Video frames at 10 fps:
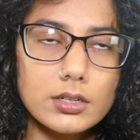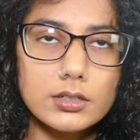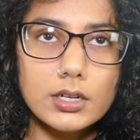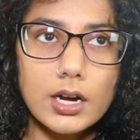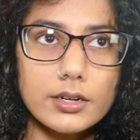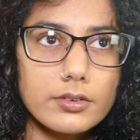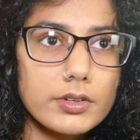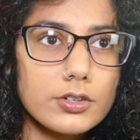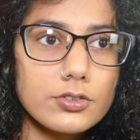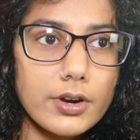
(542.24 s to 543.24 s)
kind of
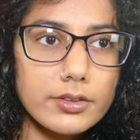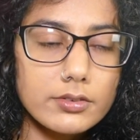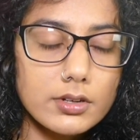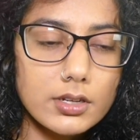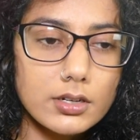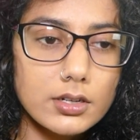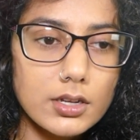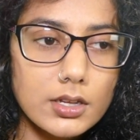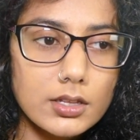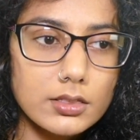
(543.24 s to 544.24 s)
interested in
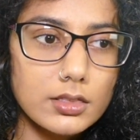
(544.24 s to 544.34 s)
the